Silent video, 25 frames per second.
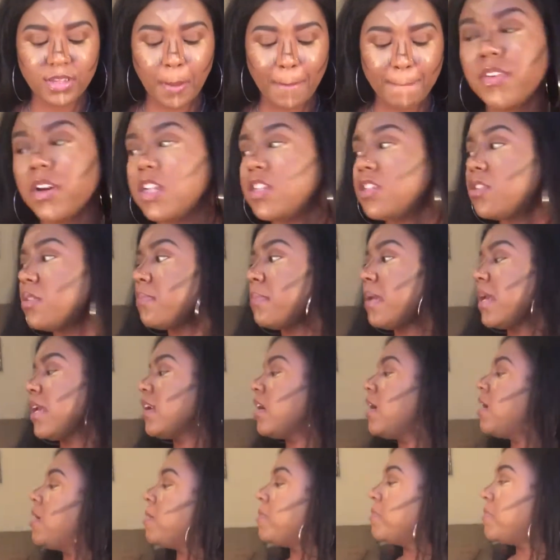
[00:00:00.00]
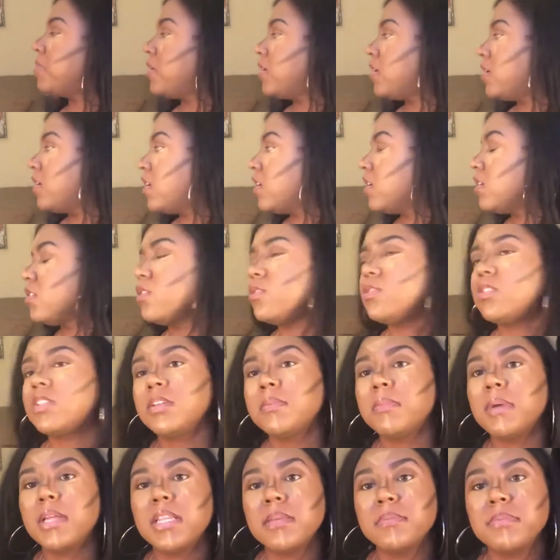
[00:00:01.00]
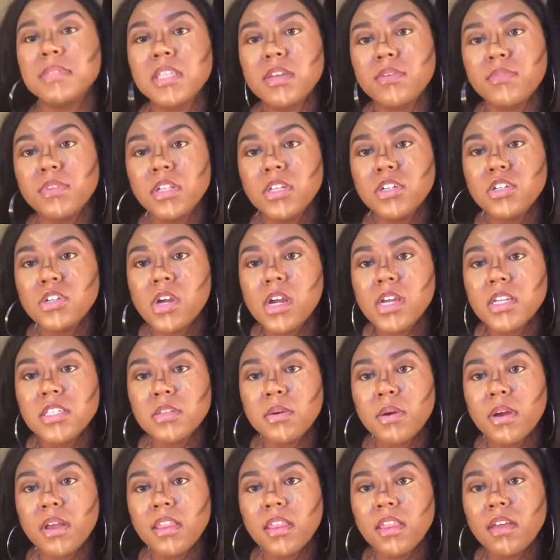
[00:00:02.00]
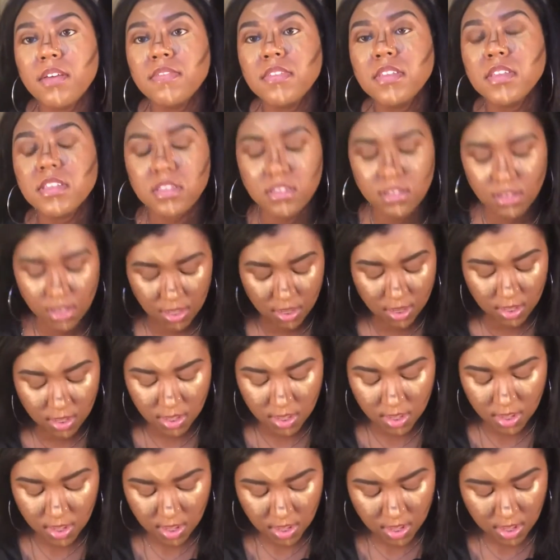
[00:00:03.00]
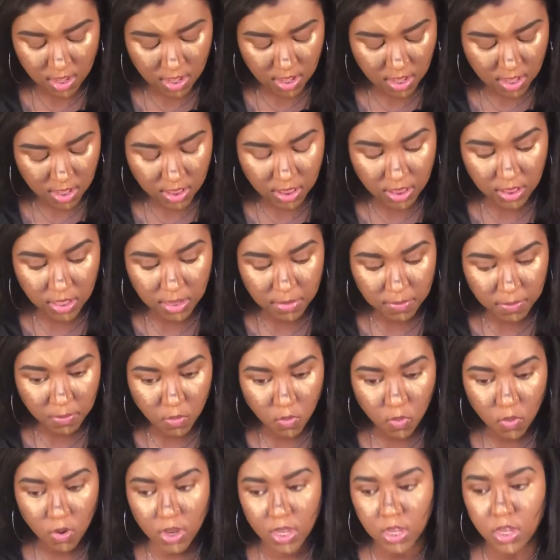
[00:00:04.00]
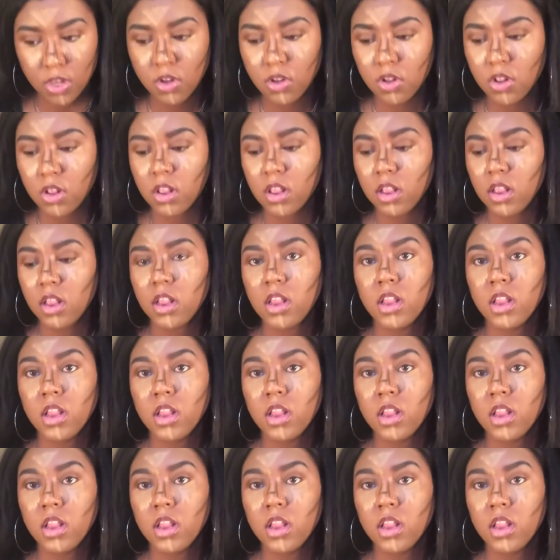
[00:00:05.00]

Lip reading: I do makeup, usually my lips get really dry, so I love this like lip oil